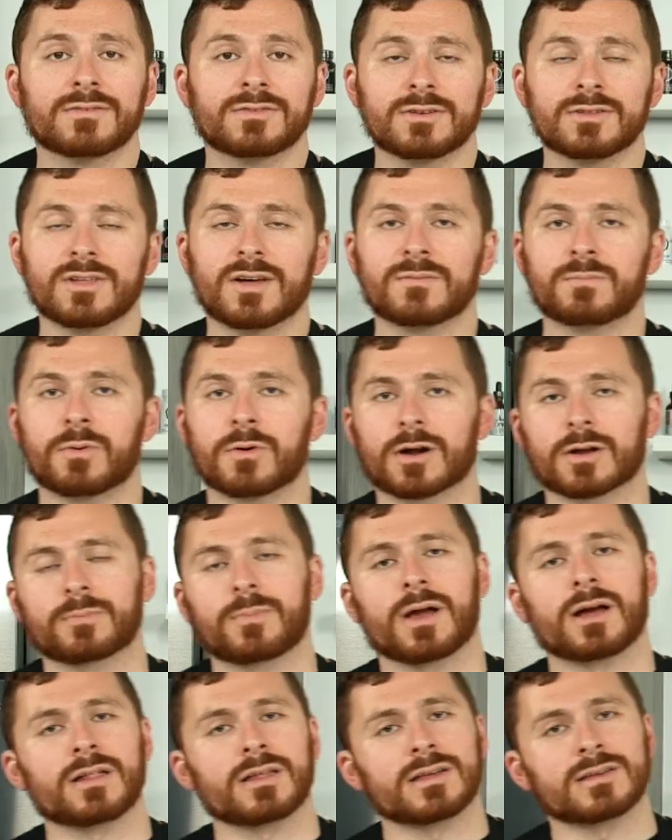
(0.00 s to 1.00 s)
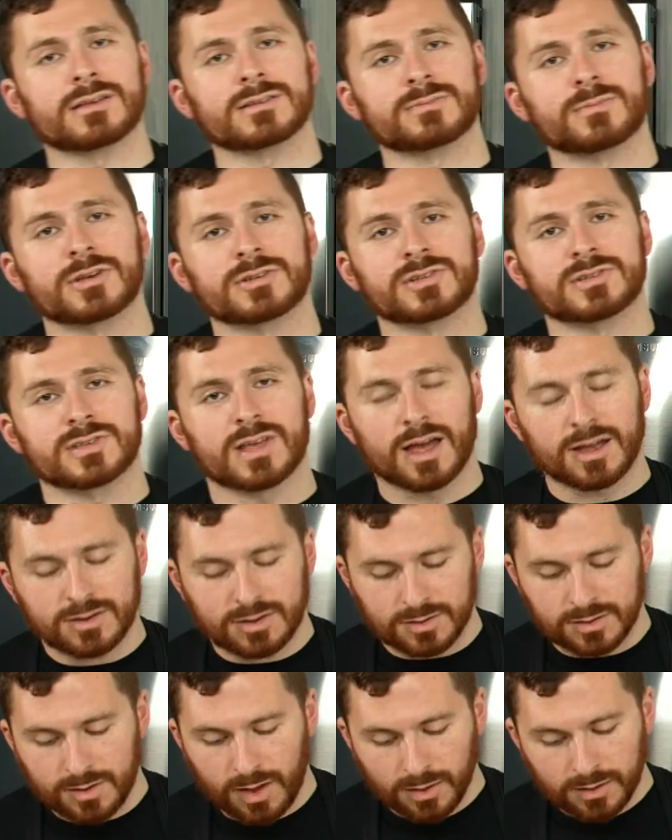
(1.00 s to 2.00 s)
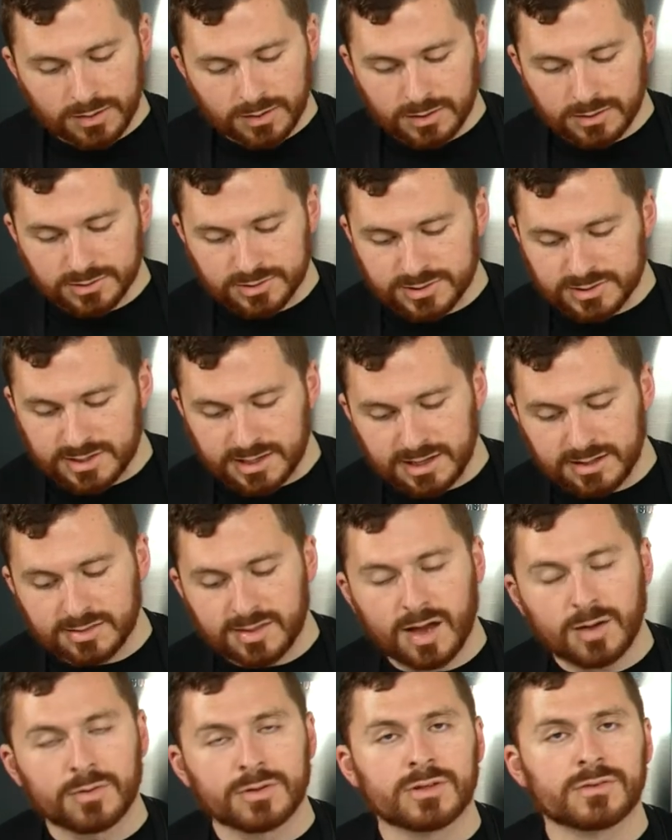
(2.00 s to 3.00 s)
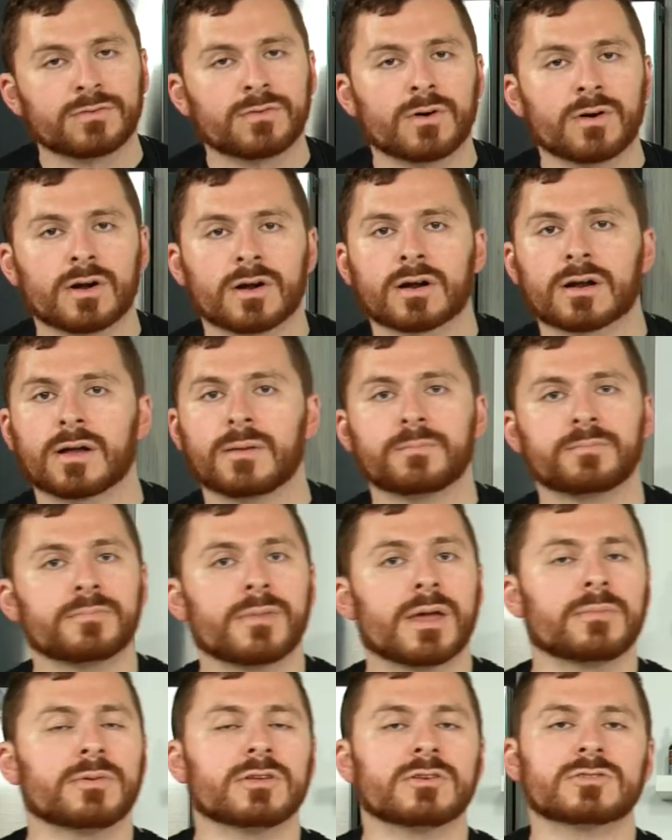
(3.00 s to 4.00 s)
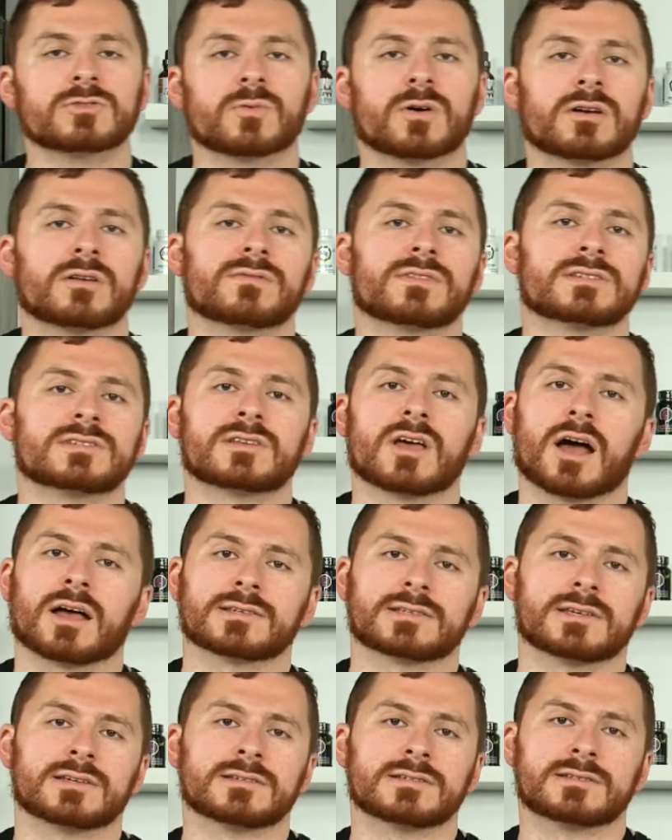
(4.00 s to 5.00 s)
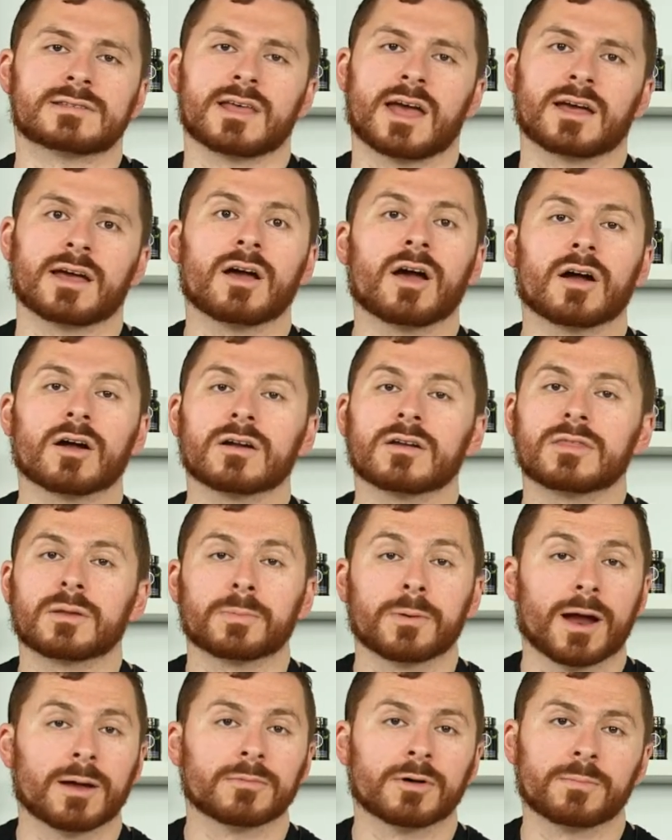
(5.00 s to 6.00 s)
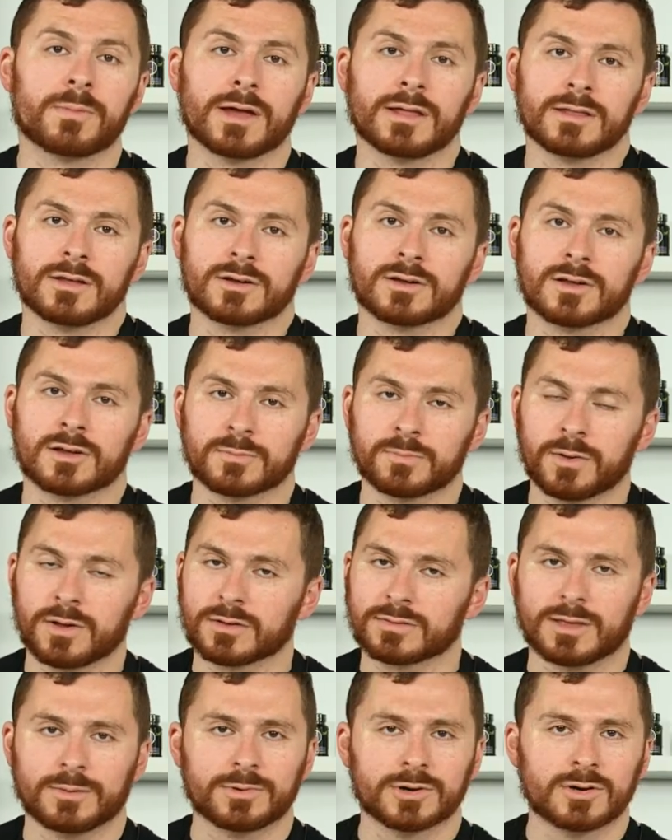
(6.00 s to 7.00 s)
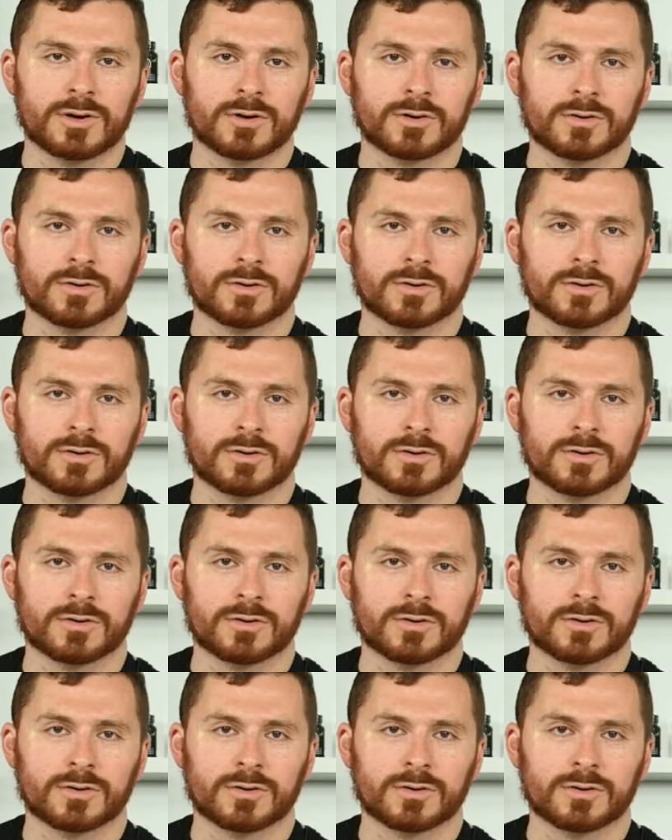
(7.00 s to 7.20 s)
If you love pork belly as much as I do, you'll just eat that with a fork, maybe use one of the sauces that are in the Primal Paleo cookbook that would go